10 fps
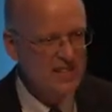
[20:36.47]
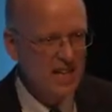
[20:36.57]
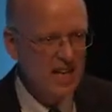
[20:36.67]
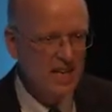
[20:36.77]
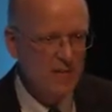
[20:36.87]

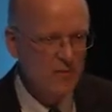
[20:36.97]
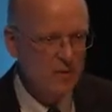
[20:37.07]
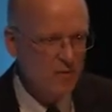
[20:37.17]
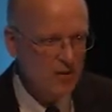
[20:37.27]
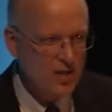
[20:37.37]
tiny,
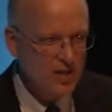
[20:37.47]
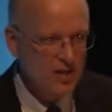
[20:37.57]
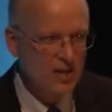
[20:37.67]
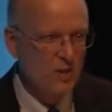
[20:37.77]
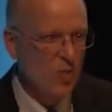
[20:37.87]
ferocious
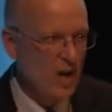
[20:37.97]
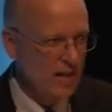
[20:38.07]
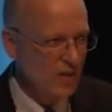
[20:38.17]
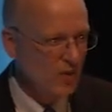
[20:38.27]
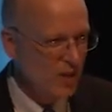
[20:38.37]
little
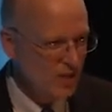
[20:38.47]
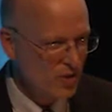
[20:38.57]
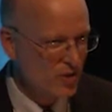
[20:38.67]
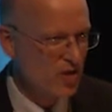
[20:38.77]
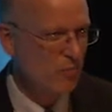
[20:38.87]
white
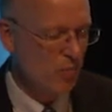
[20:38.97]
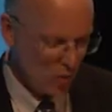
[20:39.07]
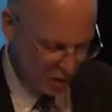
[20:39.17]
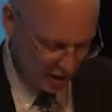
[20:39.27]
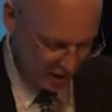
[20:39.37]
creatures that
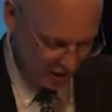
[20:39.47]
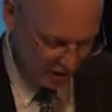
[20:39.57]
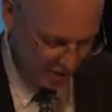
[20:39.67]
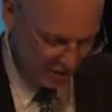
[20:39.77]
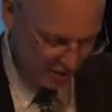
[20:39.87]
bore into
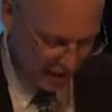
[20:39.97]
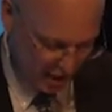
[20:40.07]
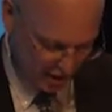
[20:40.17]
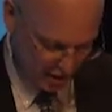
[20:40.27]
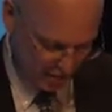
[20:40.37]
your
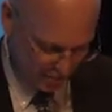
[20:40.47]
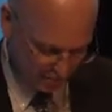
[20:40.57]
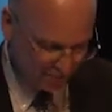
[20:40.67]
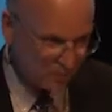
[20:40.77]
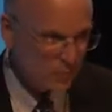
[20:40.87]
flesh.
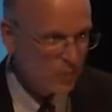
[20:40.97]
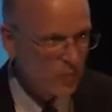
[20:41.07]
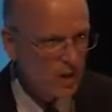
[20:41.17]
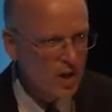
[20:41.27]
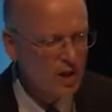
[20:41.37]

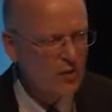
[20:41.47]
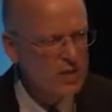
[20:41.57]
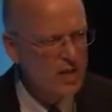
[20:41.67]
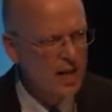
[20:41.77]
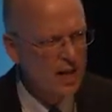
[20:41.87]
There
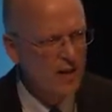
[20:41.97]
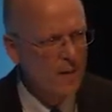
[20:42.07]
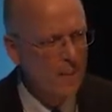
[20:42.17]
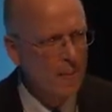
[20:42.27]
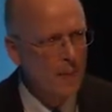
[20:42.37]
is a
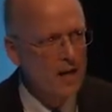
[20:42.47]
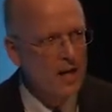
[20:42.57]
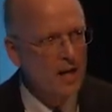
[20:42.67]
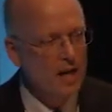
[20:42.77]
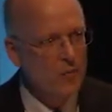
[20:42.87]
hell
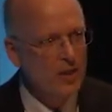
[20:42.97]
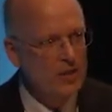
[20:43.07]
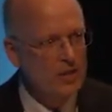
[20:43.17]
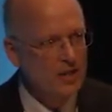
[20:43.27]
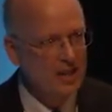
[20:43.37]
in
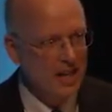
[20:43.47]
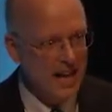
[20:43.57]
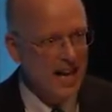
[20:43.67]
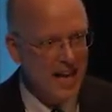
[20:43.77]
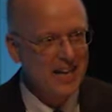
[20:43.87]
which
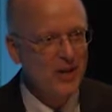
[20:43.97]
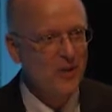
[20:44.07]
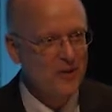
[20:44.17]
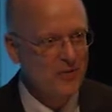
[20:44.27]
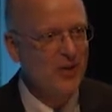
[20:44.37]
I could
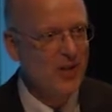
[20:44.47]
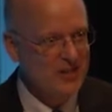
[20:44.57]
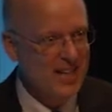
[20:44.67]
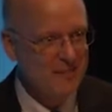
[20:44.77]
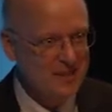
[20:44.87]
go on for a long
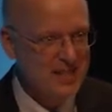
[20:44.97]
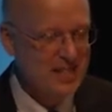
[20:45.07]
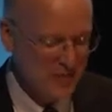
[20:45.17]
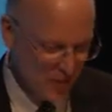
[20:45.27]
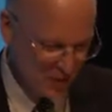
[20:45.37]
time. I'll just
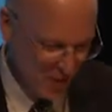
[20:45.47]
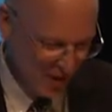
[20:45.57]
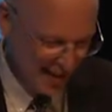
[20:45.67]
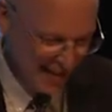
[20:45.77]
give you one more.